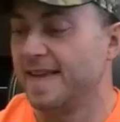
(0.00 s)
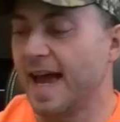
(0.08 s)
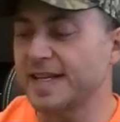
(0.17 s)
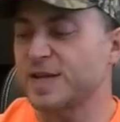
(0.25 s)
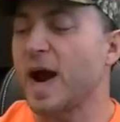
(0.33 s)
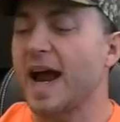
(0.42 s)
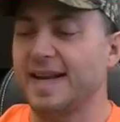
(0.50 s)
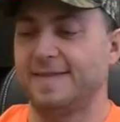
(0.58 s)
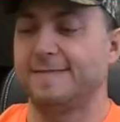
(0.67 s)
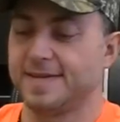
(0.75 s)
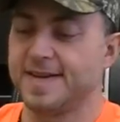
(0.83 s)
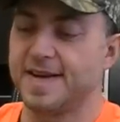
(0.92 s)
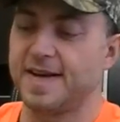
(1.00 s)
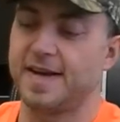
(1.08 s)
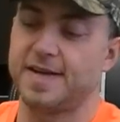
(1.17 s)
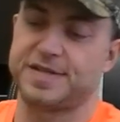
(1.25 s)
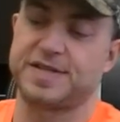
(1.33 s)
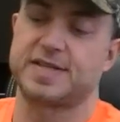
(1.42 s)
That's right!
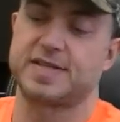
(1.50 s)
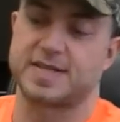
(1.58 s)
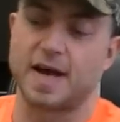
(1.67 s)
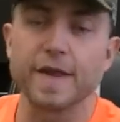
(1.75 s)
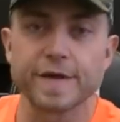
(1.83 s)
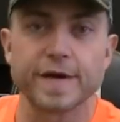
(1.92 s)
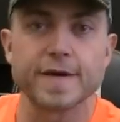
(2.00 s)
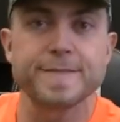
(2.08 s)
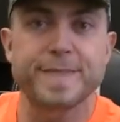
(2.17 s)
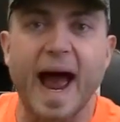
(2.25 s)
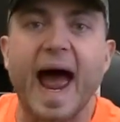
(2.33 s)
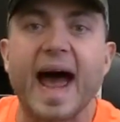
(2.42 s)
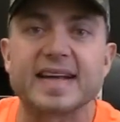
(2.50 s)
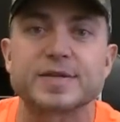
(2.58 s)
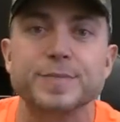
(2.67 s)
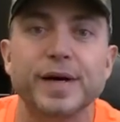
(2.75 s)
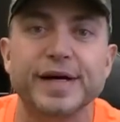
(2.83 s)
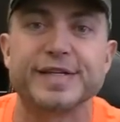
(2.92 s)
The Southern Bass
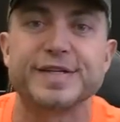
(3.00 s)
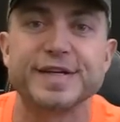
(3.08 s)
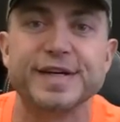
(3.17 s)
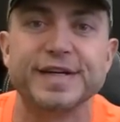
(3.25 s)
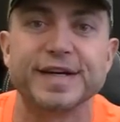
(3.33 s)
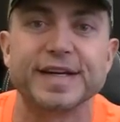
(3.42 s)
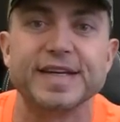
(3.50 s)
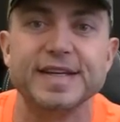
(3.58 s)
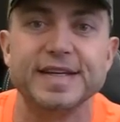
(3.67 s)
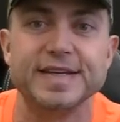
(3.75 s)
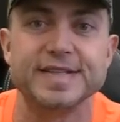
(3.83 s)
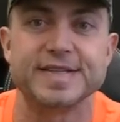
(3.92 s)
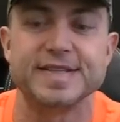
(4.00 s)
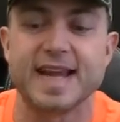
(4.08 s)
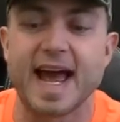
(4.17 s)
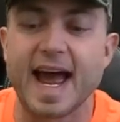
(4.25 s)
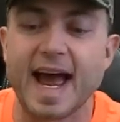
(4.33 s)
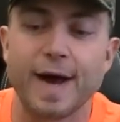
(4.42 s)
Mud Jug is
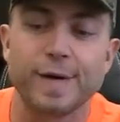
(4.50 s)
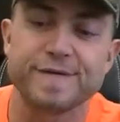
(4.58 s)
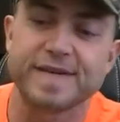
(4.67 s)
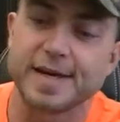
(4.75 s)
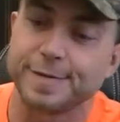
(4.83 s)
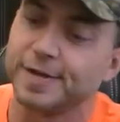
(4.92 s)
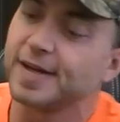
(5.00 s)
now available.